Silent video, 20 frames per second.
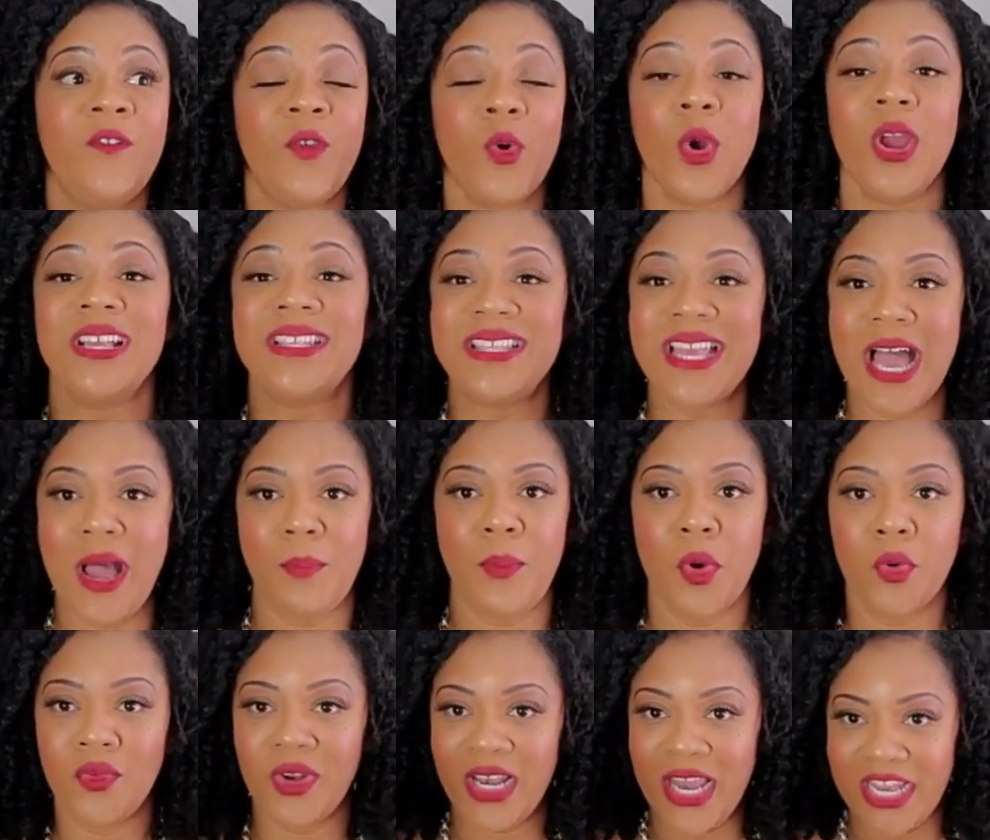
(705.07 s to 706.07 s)
For
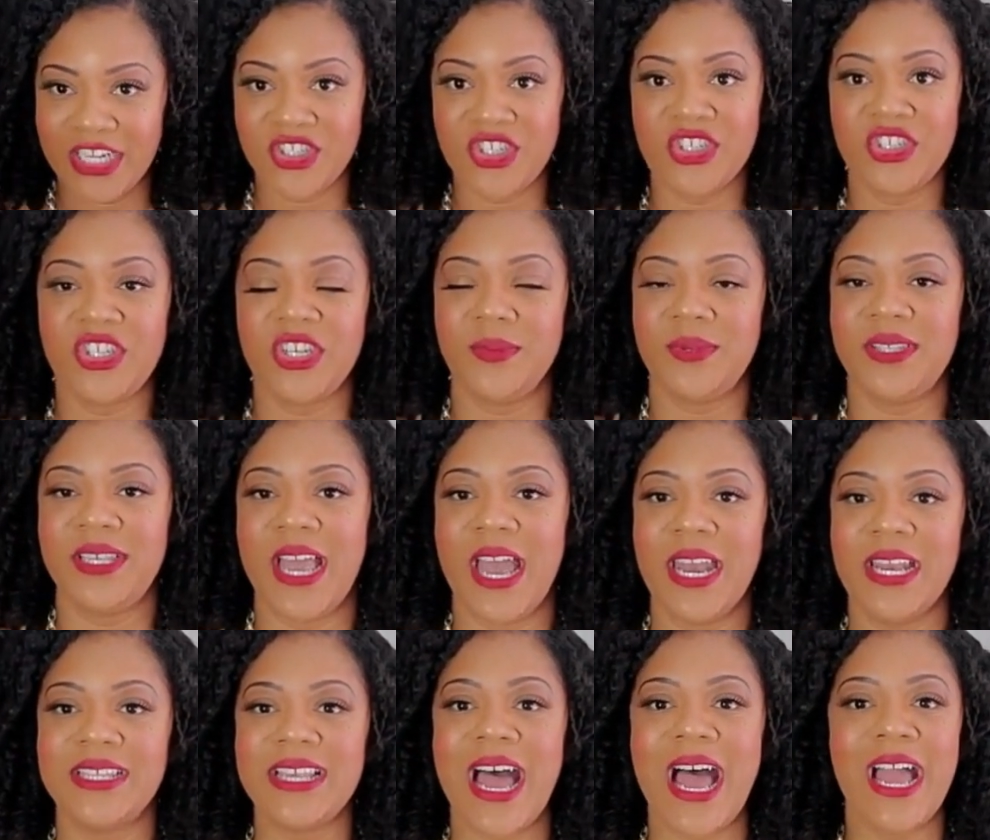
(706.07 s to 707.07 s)
example, relationship
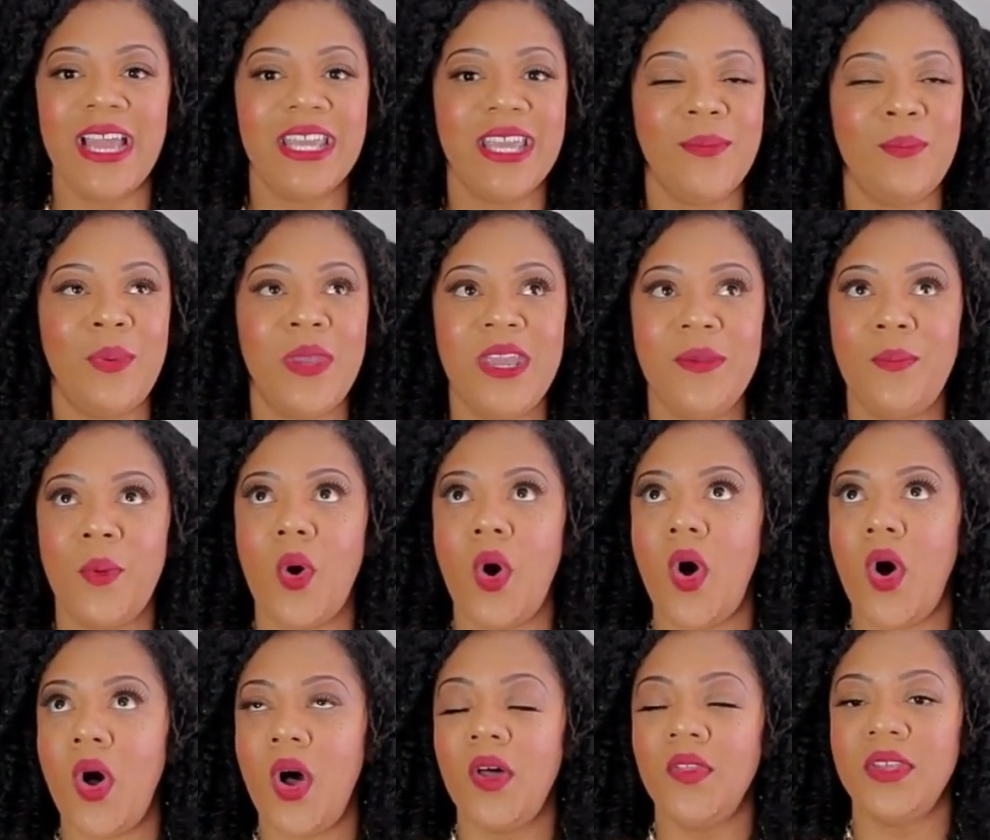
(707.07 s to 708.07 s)
status. I get people
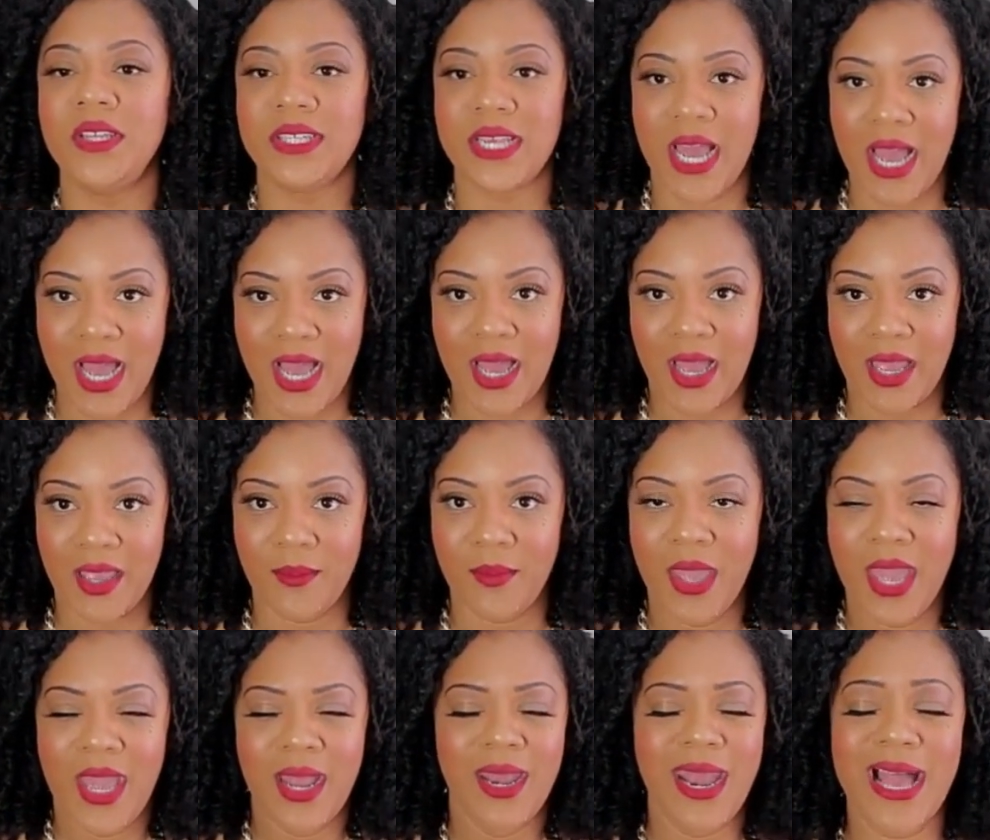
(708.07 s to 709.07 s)
all the time
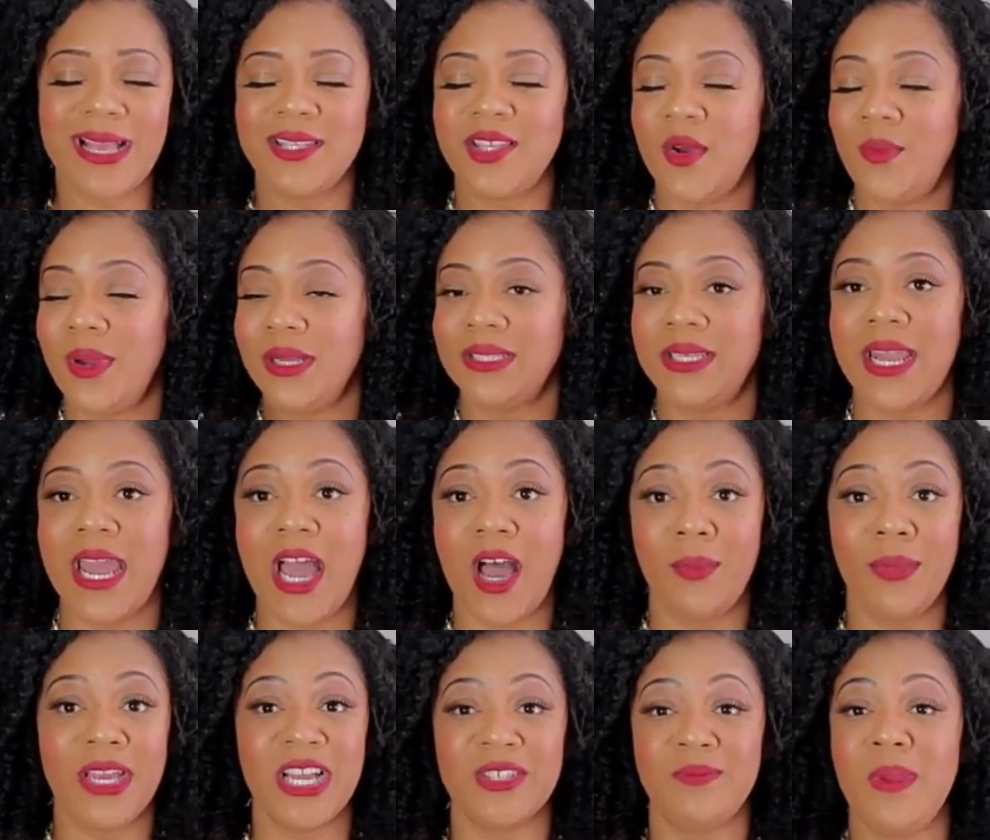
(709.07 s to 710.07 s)
not so much now
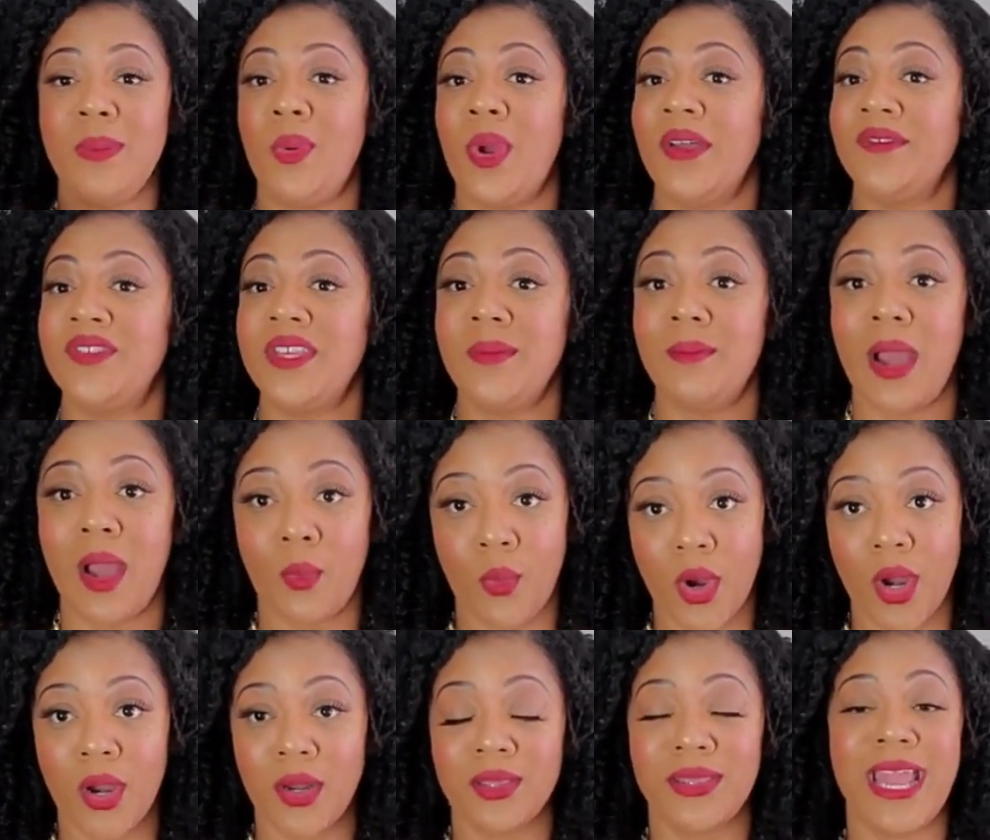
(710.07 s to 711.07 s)
because people have seen my
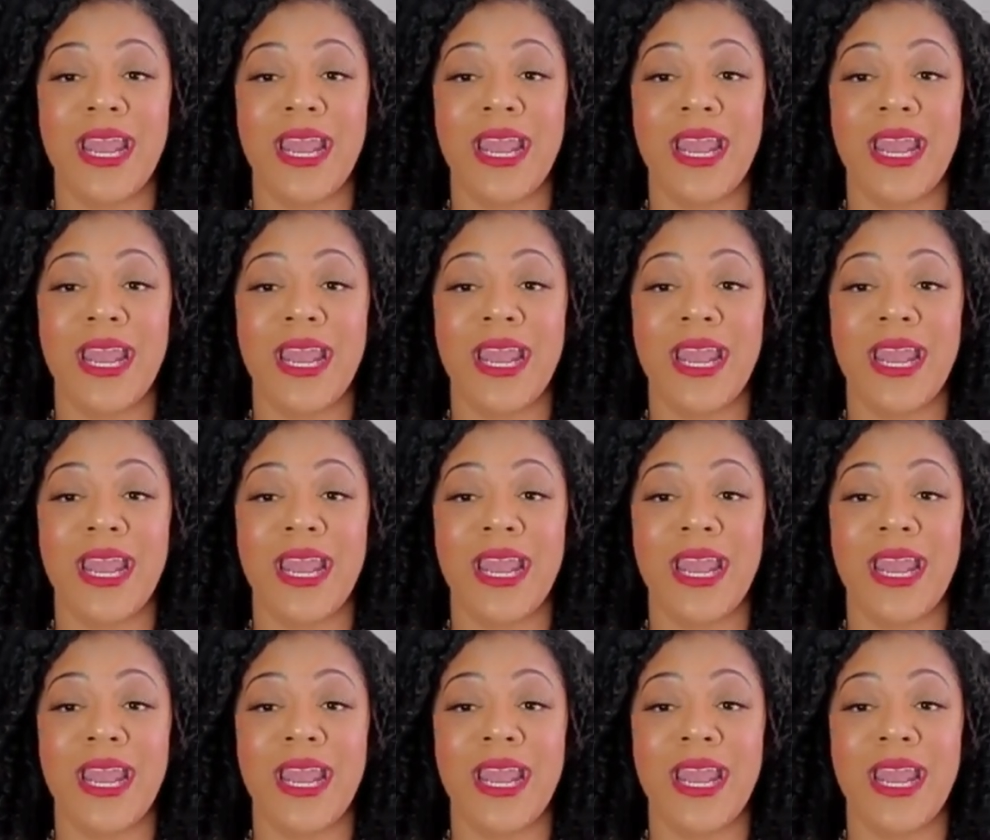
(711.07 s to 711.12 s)
work.